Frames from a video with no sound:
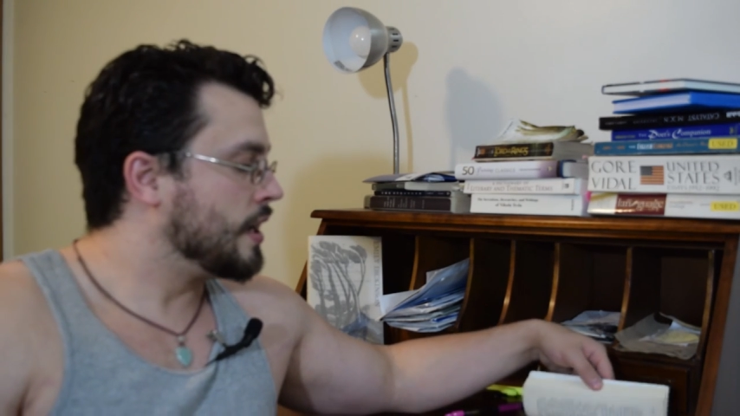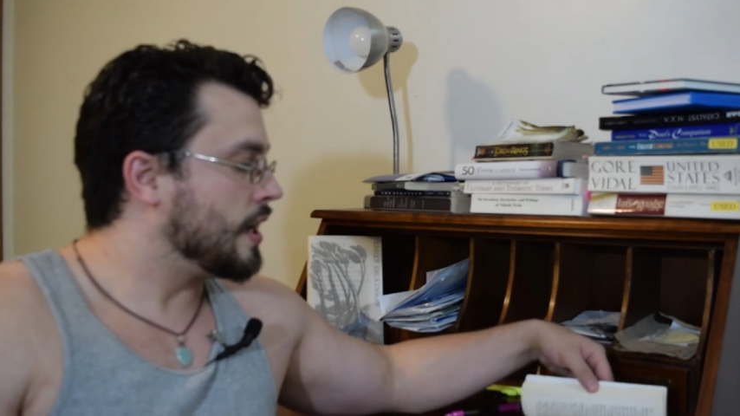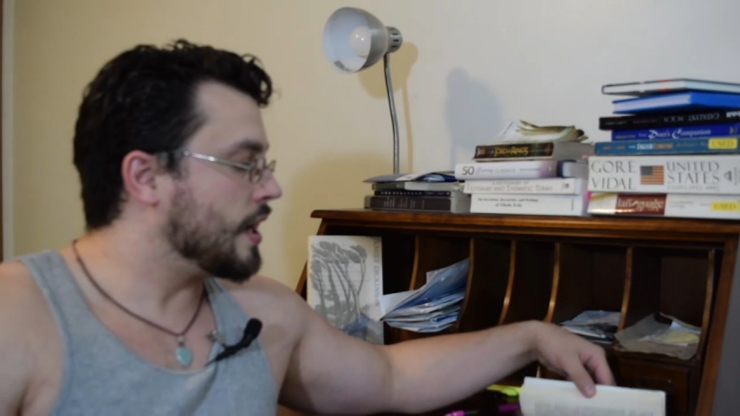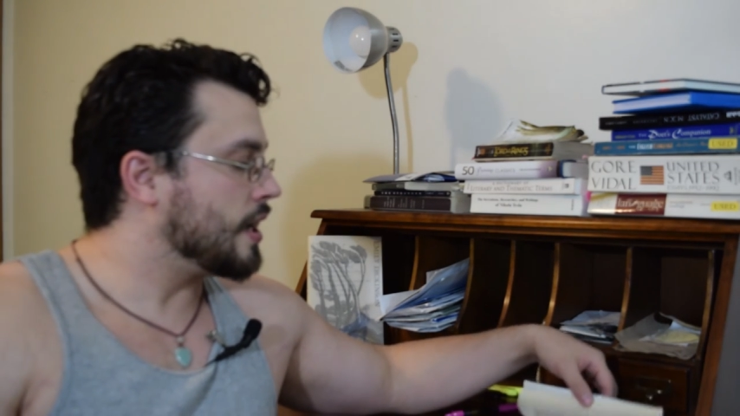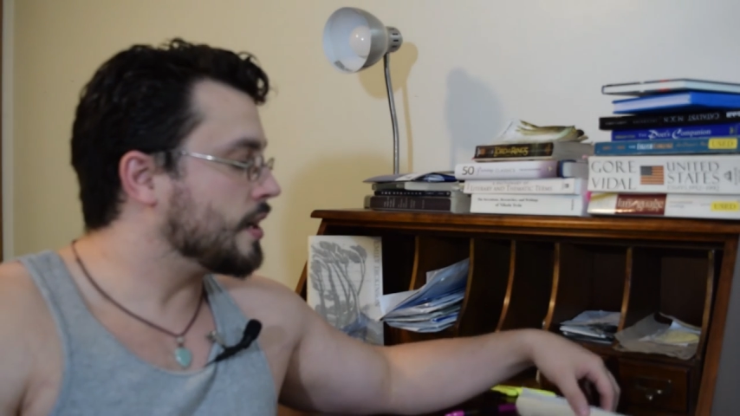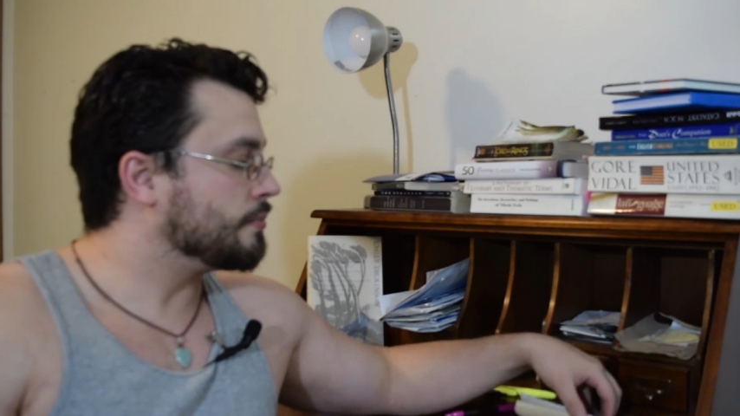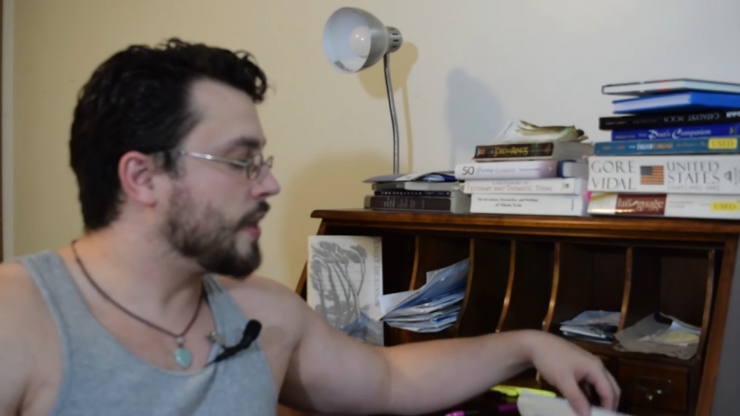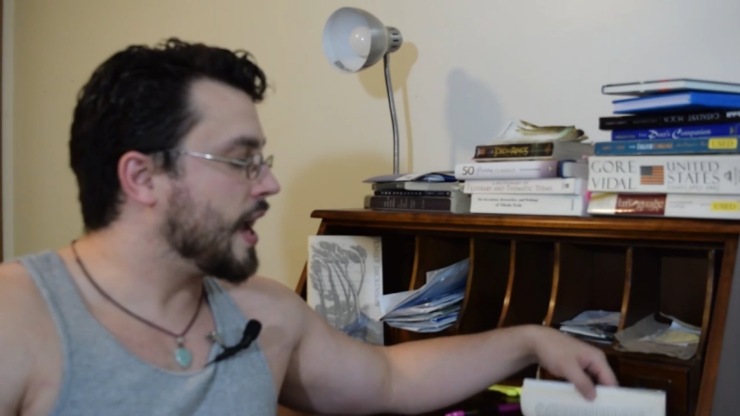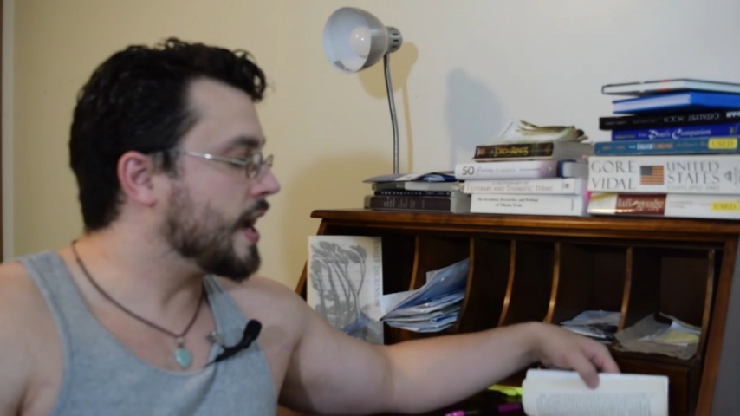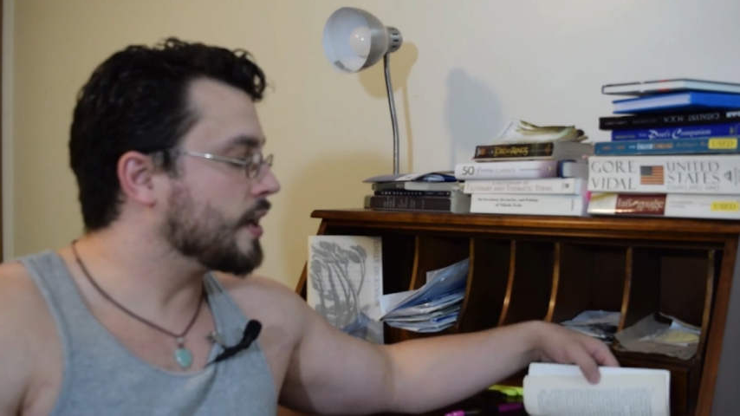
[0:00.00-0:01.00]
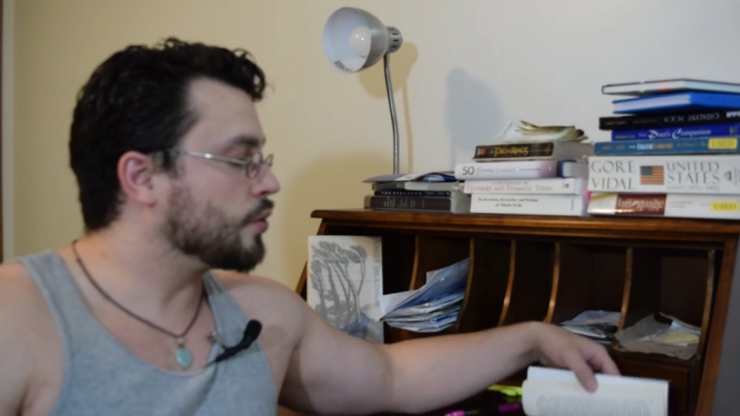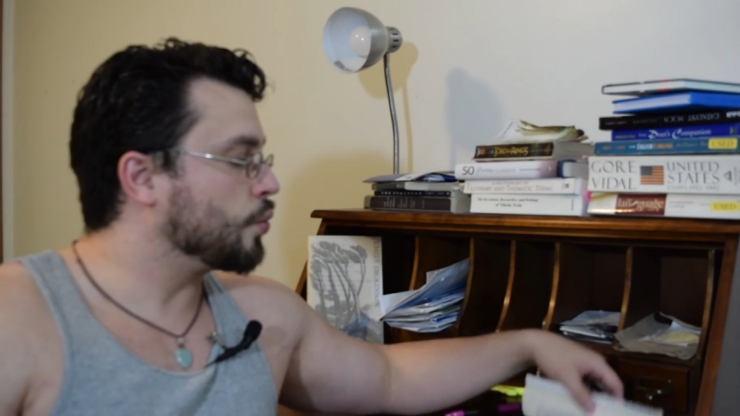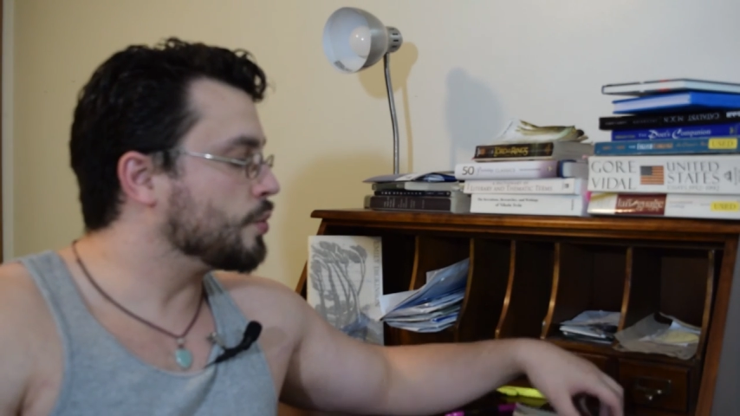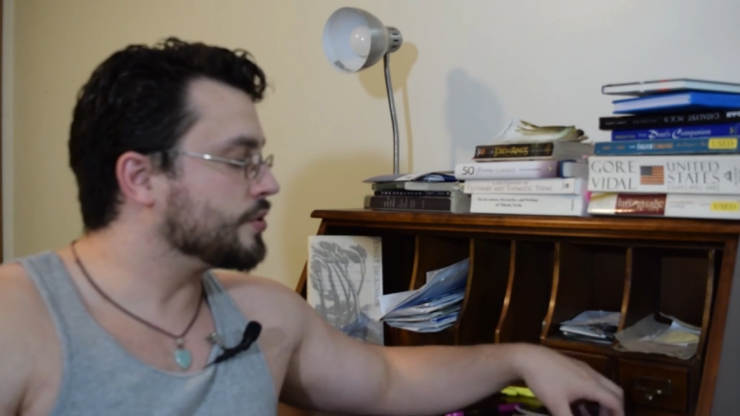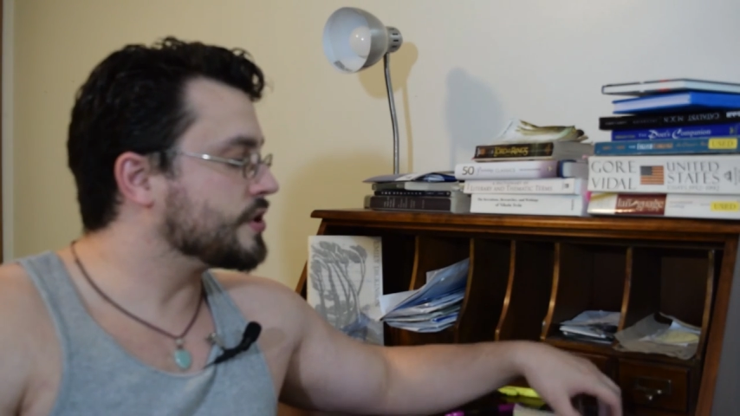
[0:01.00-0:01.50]
Um, and
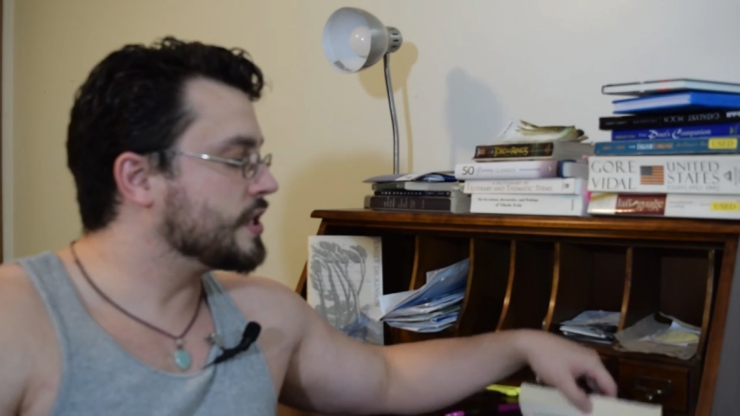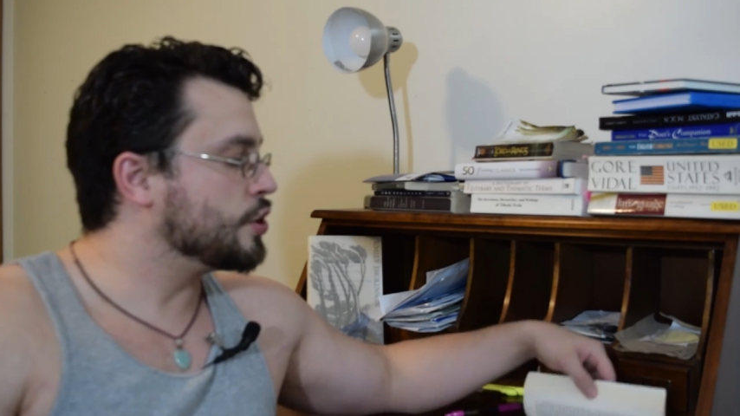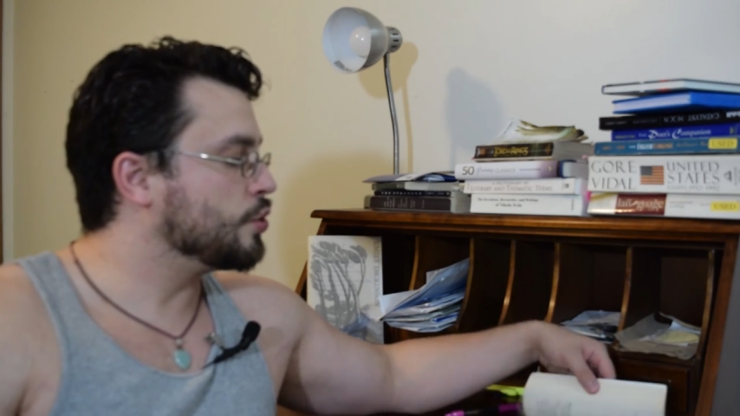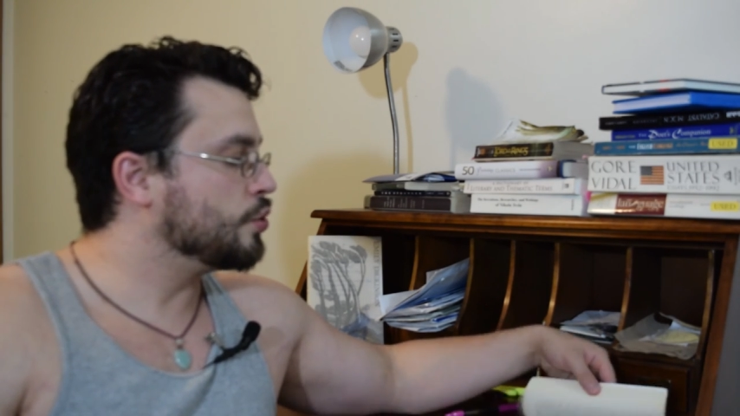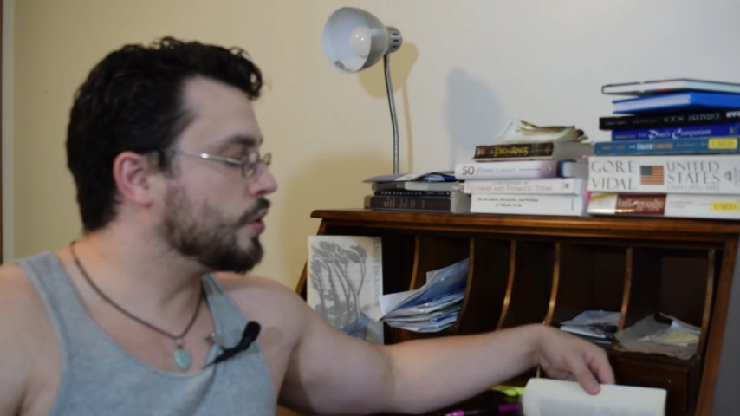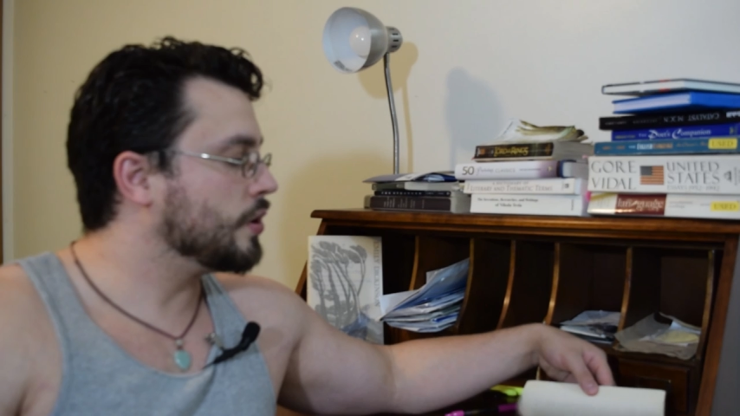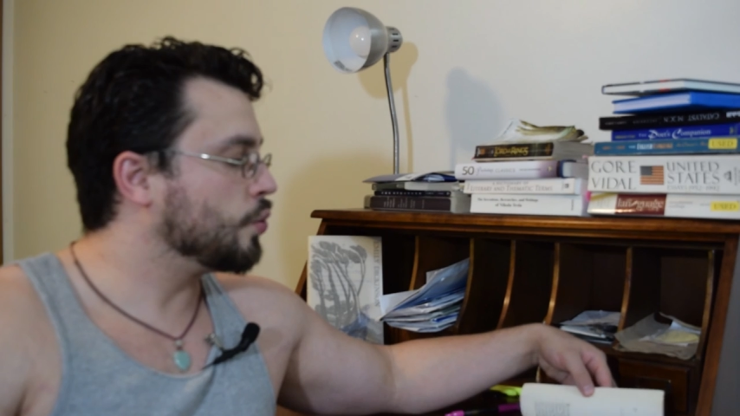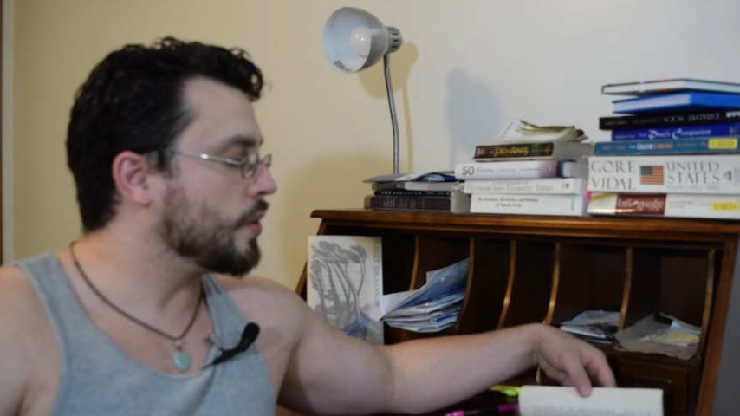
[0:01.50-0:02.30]
we will see you